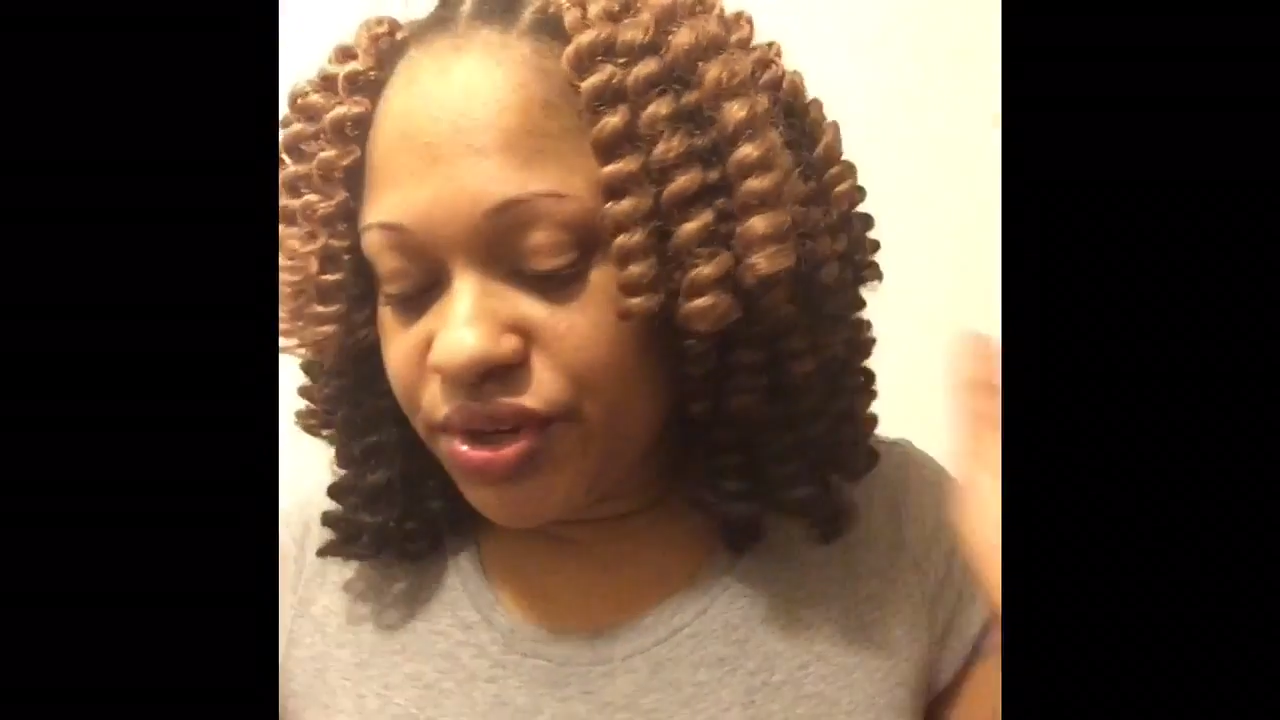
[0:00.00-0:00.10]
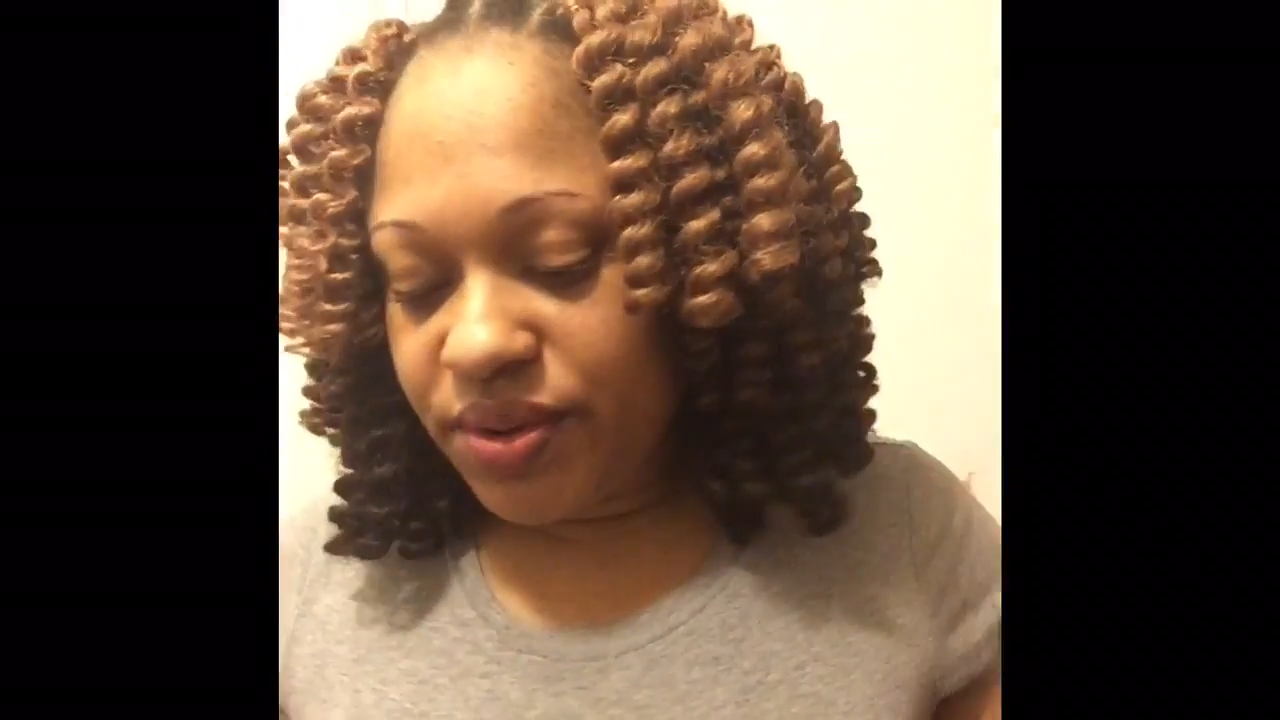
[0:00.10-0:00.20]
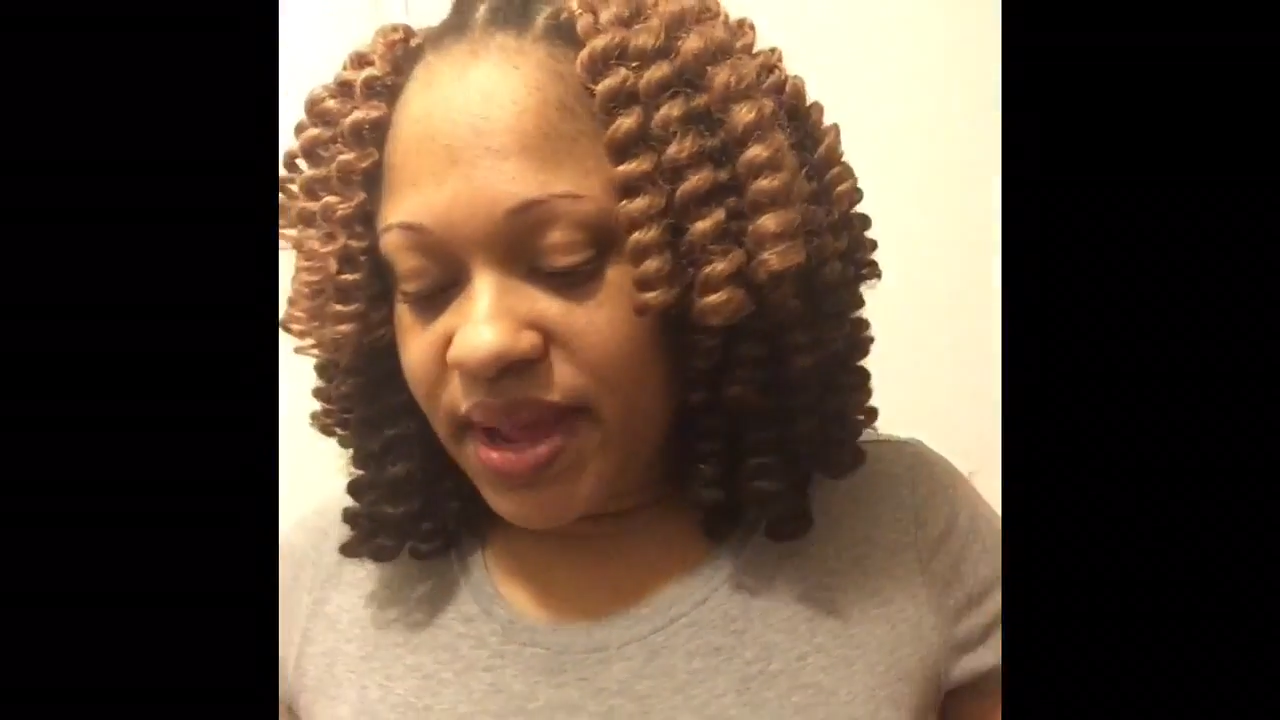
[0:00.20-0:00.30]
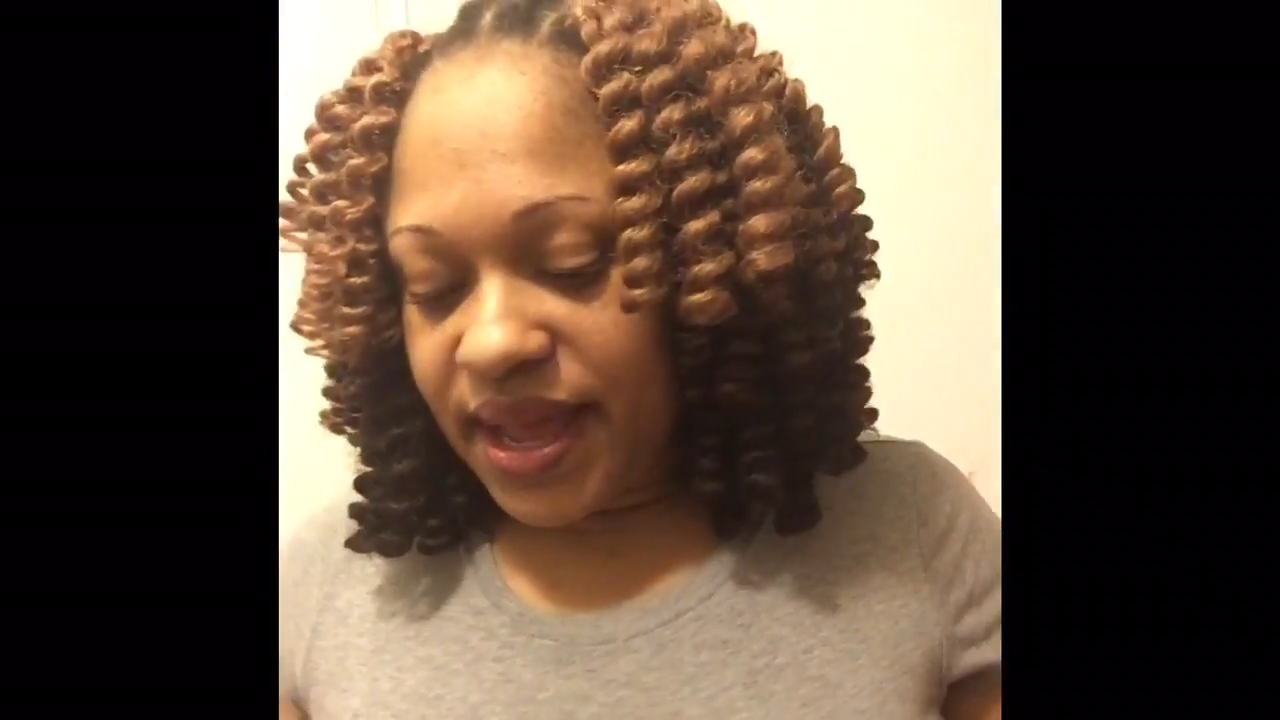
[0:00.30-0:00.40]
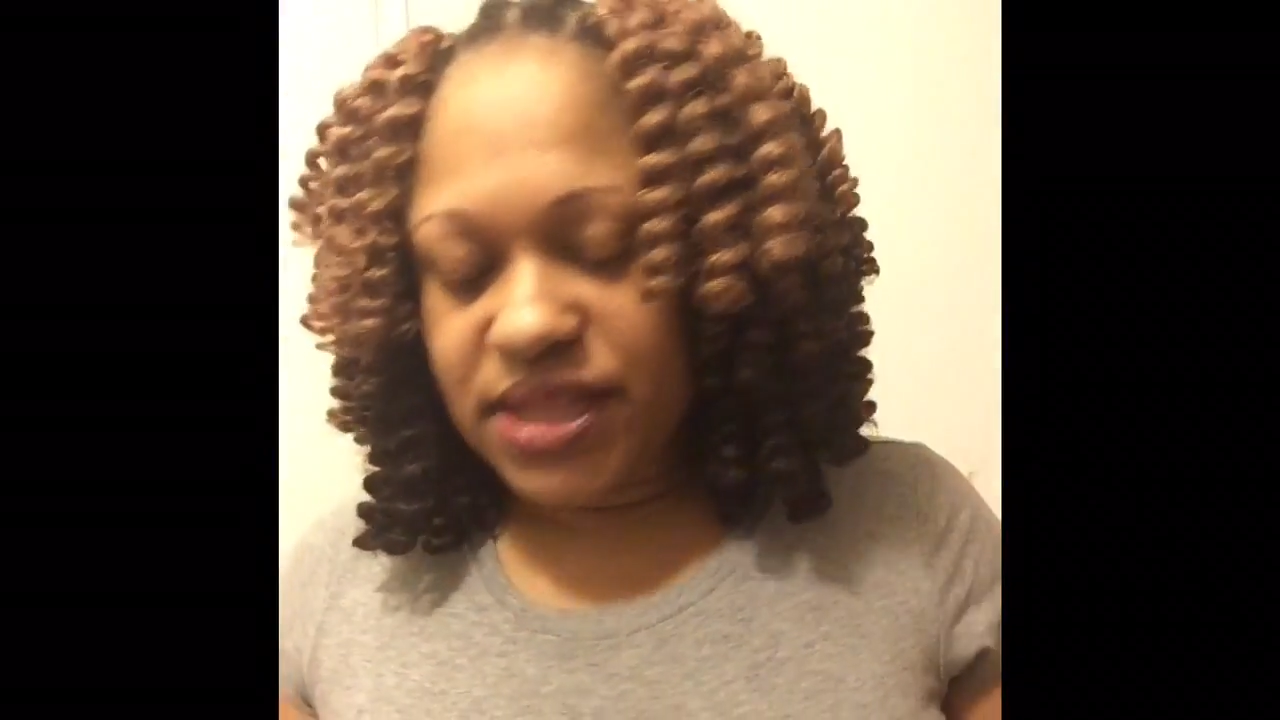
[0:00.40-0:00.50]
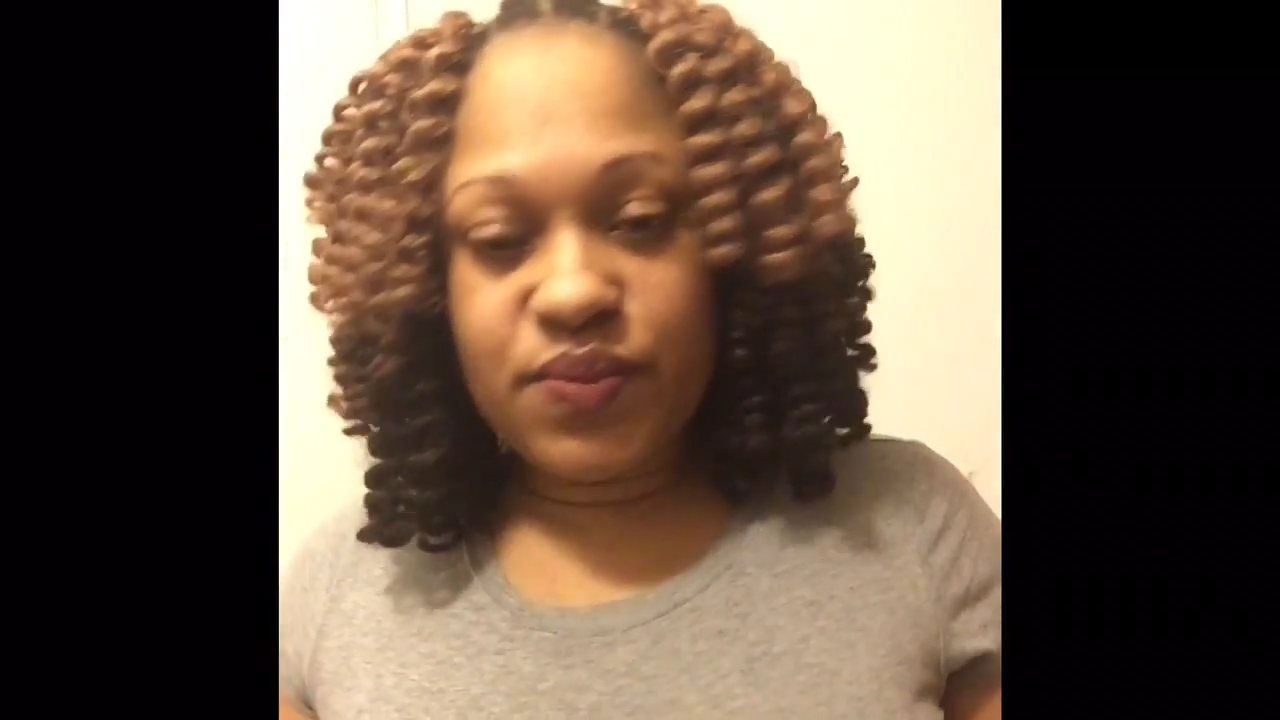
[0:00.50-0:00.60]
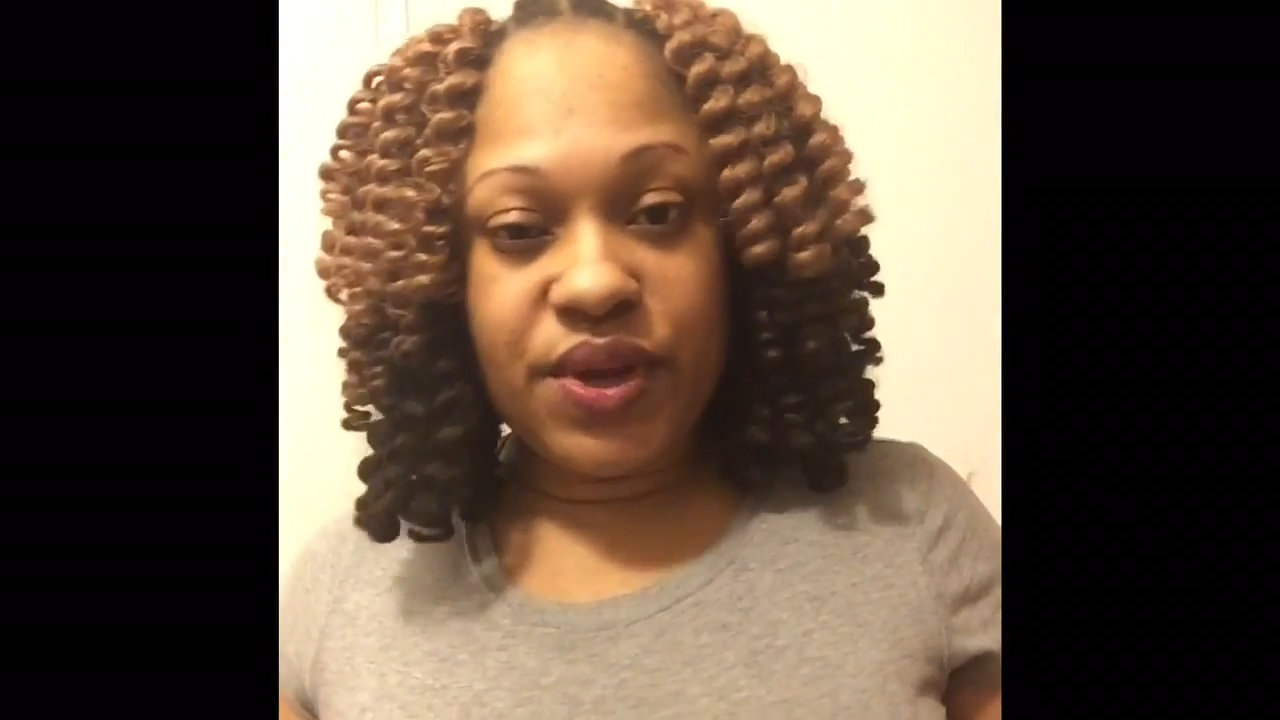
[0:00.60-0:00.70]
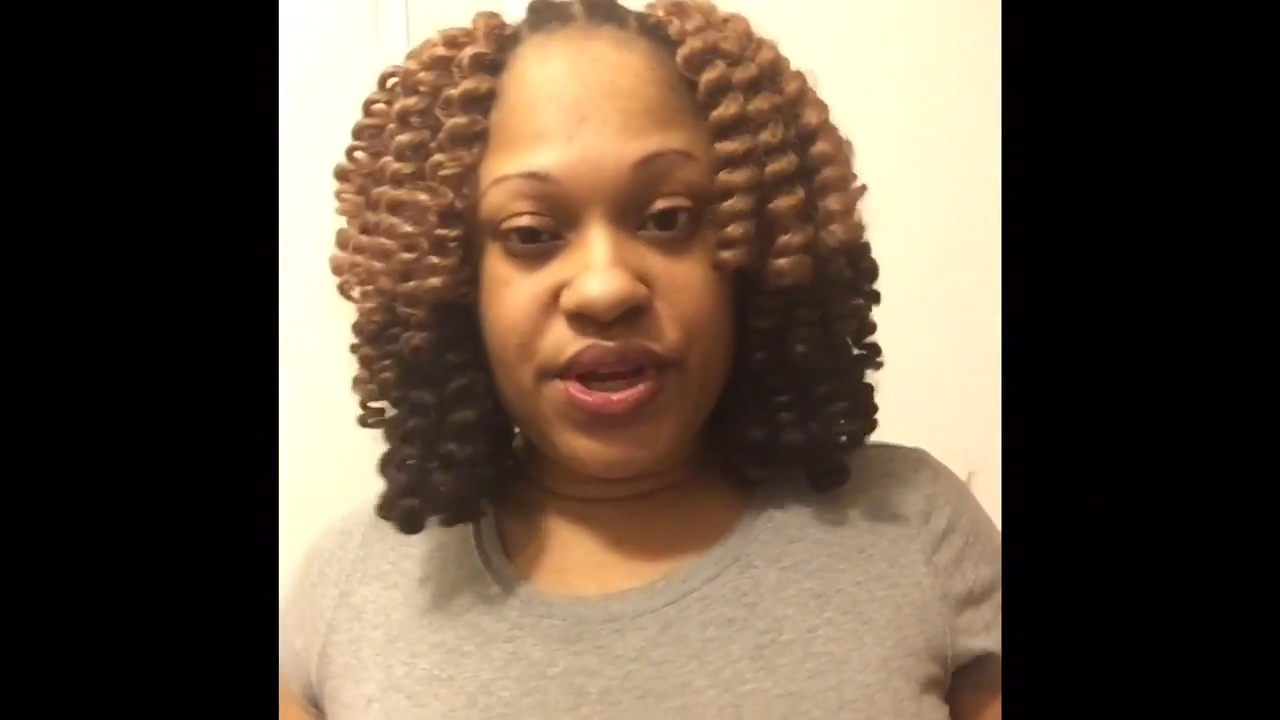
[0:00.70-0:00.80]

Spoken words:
you guys what